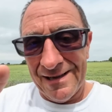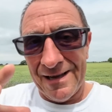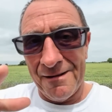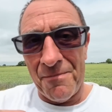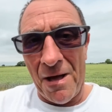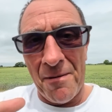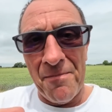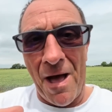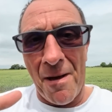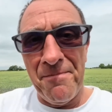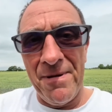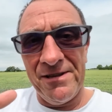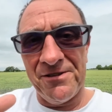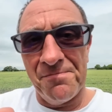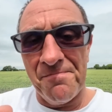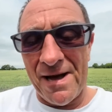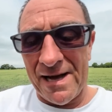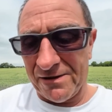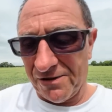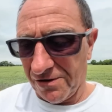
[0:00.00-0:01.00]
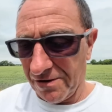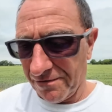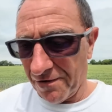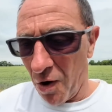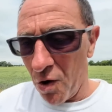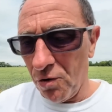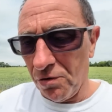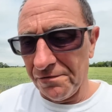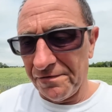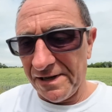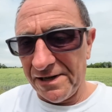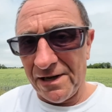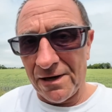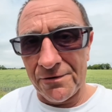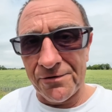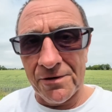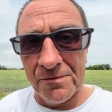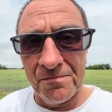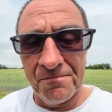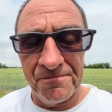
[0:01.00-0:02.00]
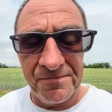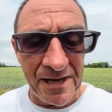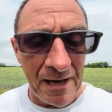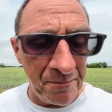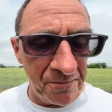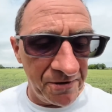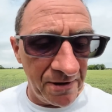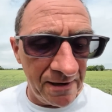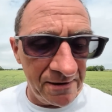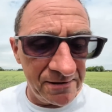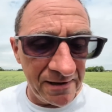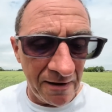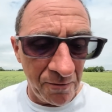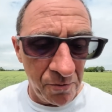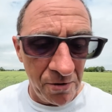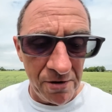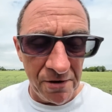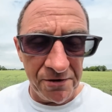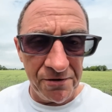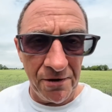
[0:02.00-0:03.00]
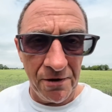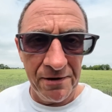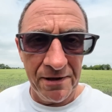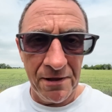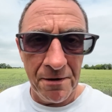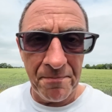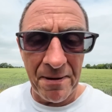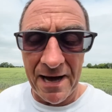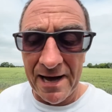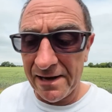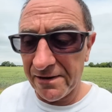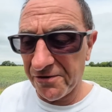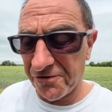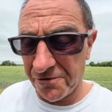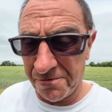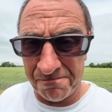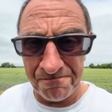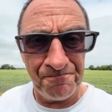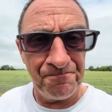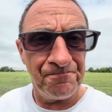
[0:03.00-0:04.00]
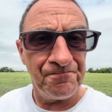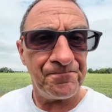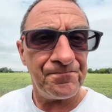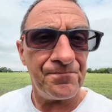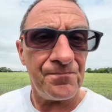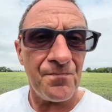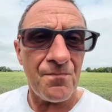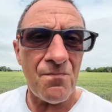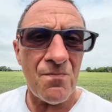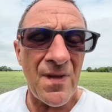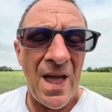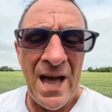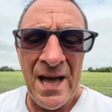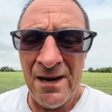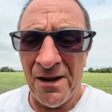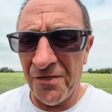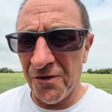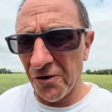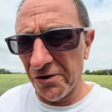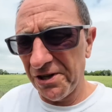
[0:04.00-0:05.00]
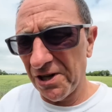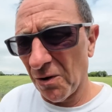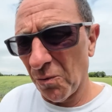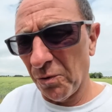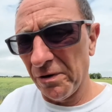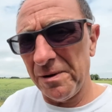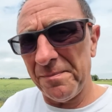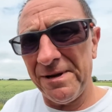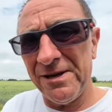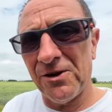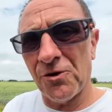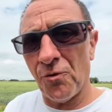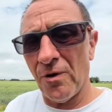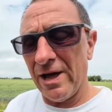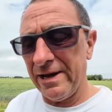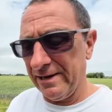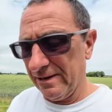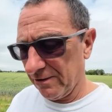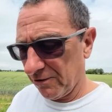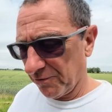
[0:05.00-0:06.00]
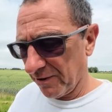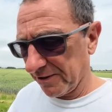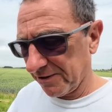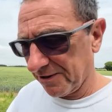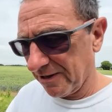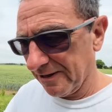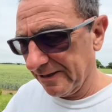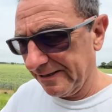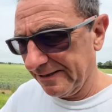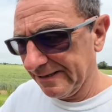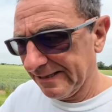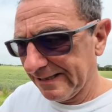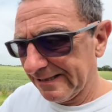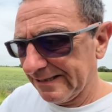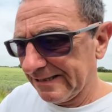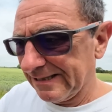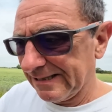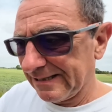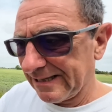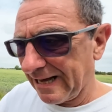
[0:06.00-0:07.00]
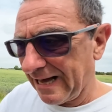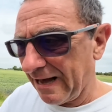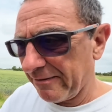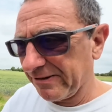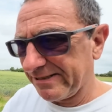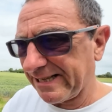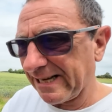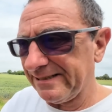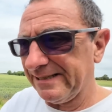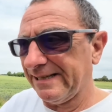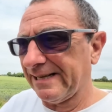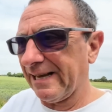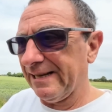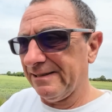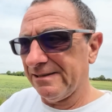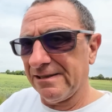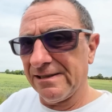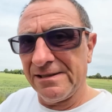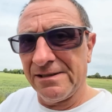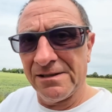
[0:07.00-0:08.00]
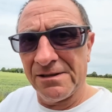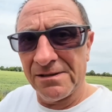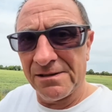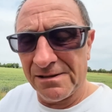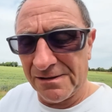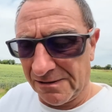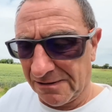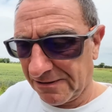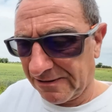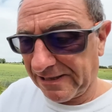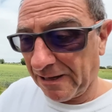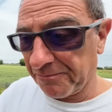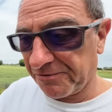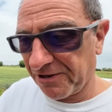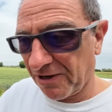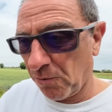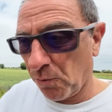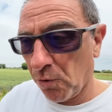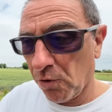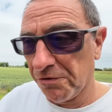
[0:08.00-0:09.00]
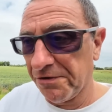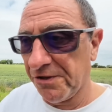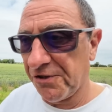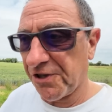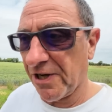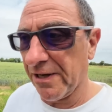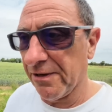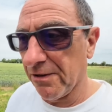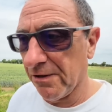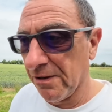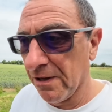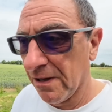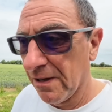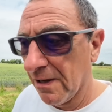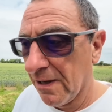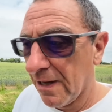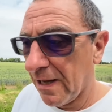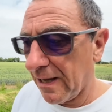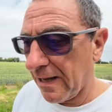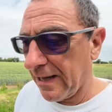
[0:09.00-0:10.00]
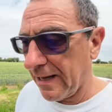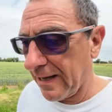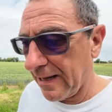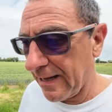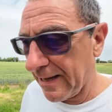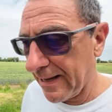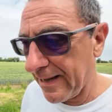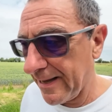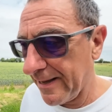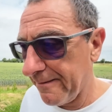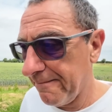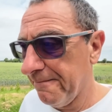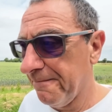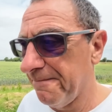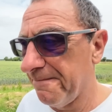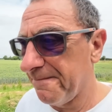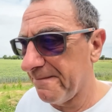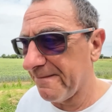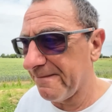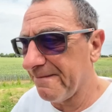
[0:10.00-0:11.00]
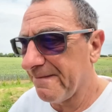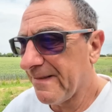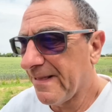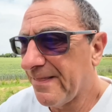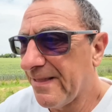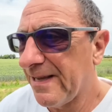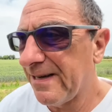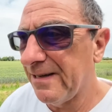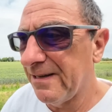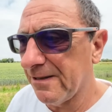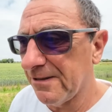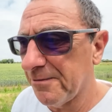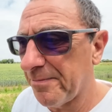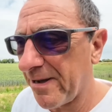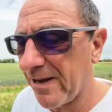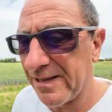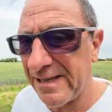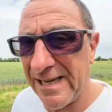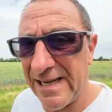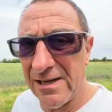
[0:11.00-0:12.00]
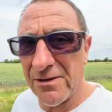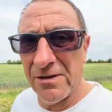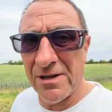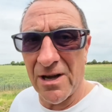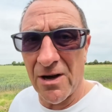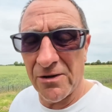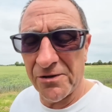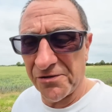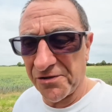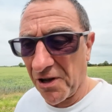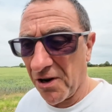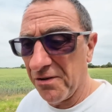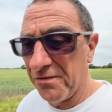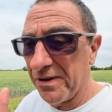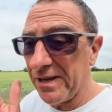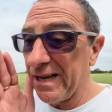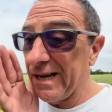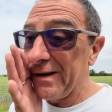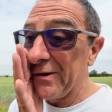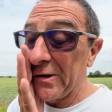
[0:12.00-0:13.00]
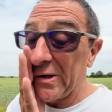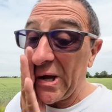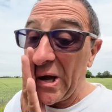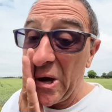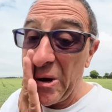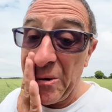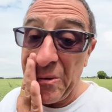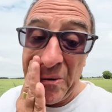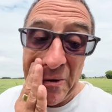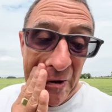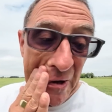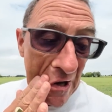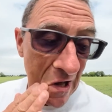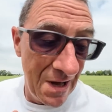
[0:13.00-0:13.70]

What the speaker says: a mismatch of old videos on campsites that I worked on in the past. And I thought, you know, wouldn't it be great to actually have a dedicated campsite warden channel? And then it's about a year ago, just over a year ago,